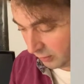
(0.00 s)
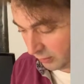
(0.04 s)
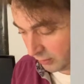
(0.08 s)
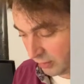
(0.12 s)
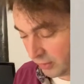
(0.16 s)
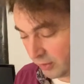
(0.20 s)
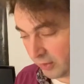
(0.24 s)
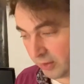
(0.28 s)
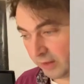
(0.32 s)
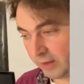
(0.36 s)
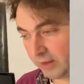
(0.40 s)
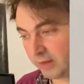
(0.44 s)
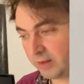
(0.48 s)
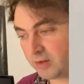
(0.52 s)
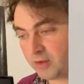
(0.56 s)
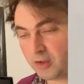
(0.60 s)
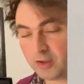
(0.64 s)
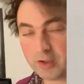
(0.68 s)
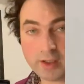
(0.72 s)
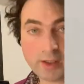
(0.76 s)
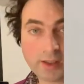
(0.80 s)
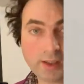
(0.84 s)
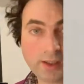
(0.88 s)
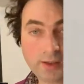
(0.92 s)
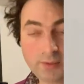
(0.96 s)
side
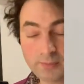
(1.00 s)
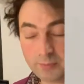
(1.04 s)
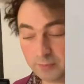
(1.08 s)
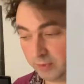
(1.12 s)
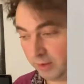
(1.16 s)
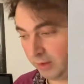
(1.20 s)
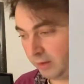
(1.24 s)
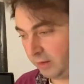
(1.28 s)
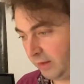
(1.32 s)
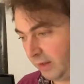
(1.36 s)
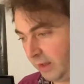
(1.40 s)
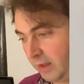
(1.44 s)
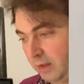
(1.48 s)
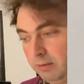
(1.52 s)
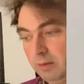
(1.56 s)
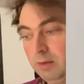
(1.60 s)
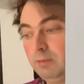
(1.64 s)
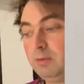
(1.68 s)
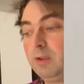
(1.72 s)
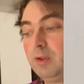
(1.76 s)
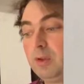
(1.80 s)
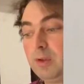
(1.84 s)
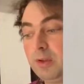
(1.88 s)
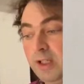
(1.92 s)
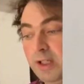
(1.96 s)
J. In the end, we
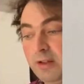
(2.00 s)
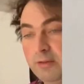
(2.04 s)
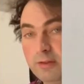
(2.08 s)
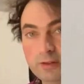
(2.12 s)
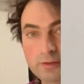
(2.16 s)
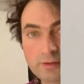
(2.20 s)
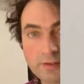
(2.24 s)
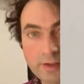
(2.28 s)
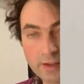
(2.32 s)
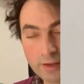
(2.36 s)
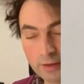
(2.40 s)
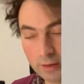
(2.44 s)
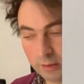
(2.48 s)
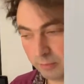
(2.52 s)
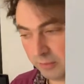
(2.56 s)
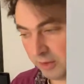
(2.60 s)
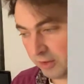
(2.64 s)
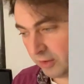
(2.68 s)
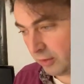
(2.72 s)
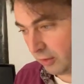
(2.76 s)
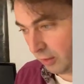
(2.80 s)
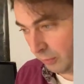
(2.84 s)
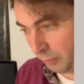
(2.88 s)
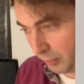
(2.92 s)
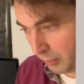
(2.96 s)
want to have a random
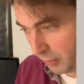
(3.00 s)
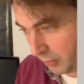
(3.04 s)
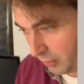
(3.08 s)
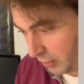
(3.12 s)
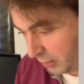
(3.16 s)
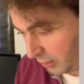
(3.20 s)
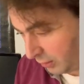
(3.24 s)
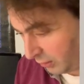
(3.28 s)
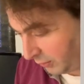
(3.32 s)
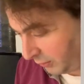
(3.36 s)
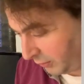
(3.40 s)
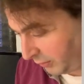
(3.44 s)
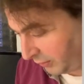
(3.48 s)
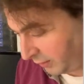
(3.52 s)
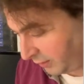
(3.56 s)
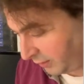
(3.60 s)
distribution of